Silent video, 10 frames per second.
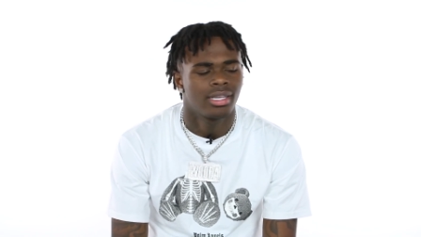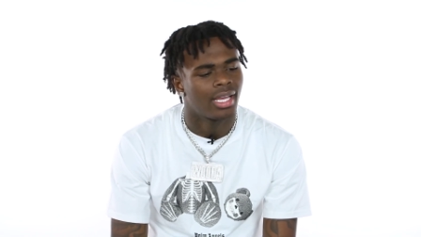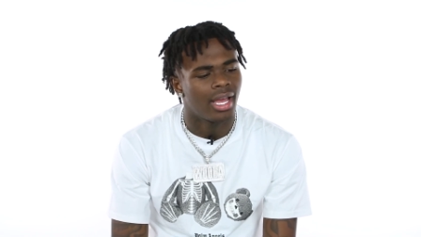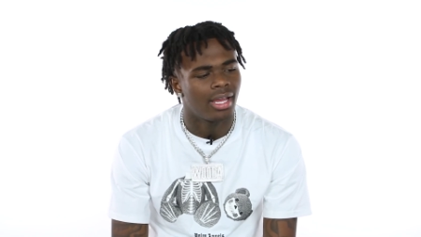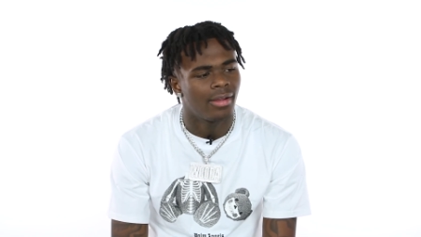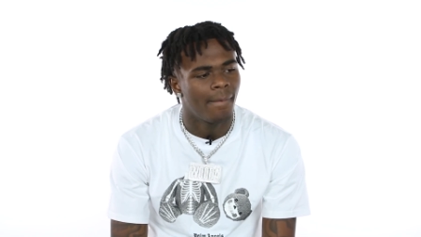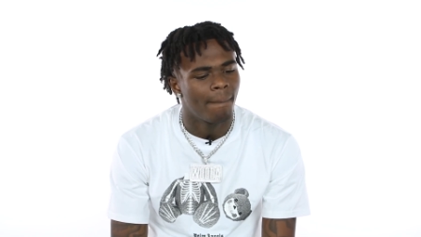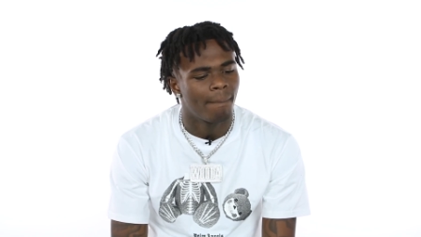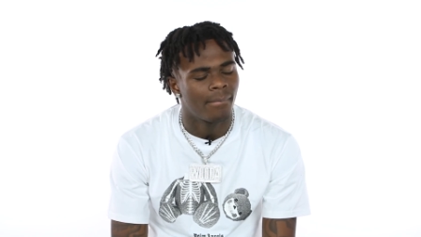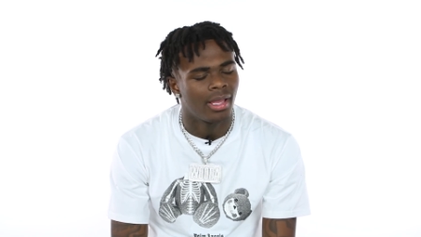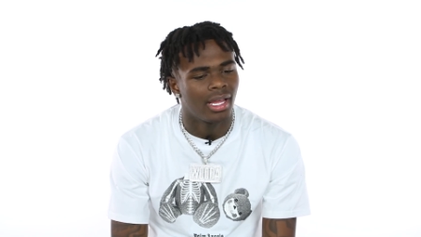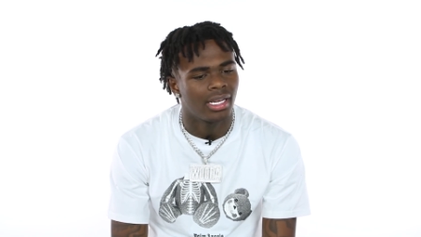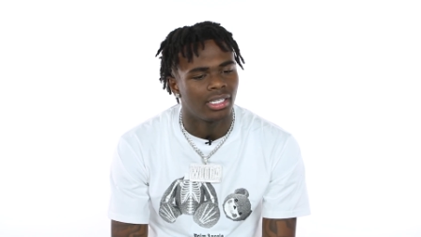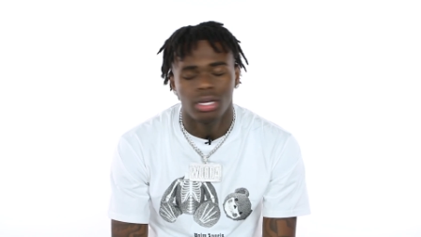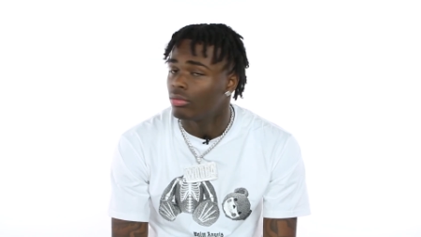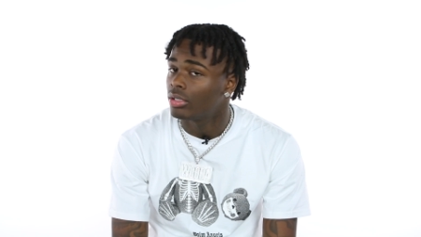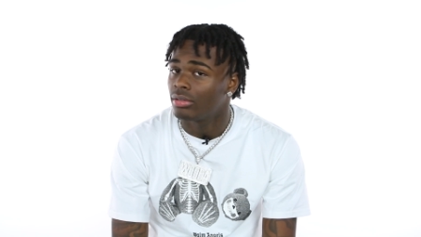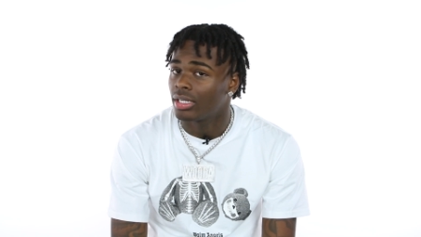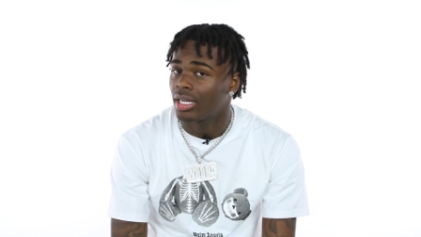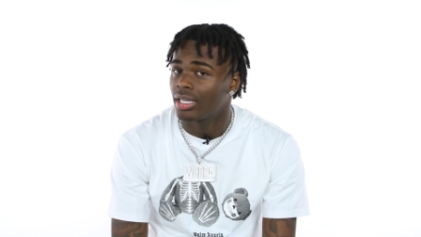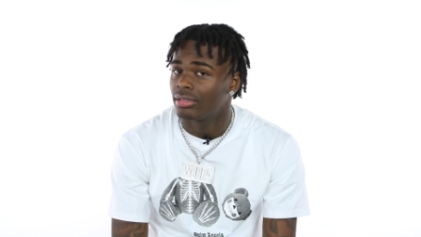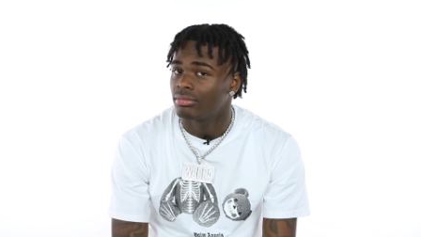Kai, I don't know Kai.